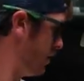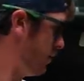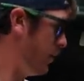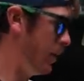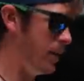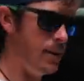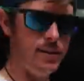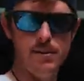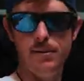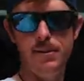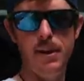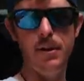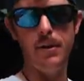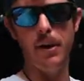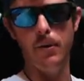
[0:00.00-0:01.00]
Well, at least the
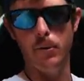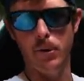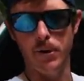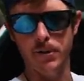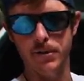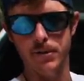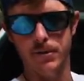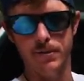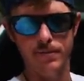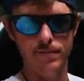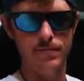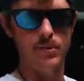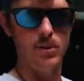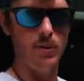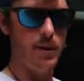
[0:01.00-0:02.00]
tailgate works,
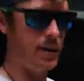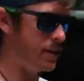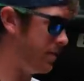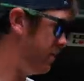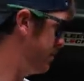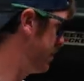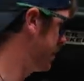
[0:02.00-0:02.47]
so I can